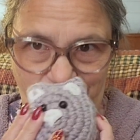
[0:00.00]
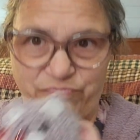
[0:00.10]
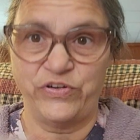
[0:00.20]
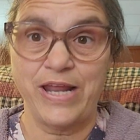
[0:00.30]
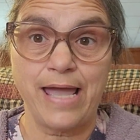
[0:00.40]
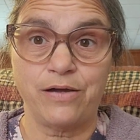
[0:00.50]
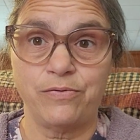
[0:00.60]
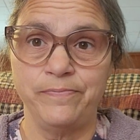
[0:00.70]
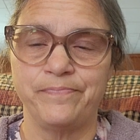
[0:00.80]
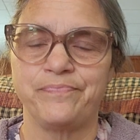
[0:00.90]
for
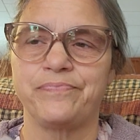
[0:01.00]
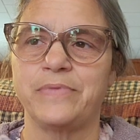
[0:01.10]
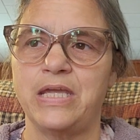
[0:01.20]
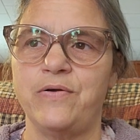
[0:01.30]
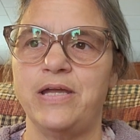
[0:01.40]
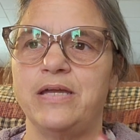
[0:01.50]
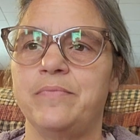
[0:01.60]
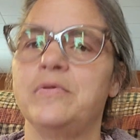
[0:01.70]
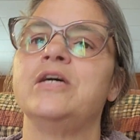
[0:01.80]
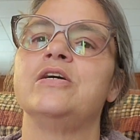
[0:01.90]
now, here I am.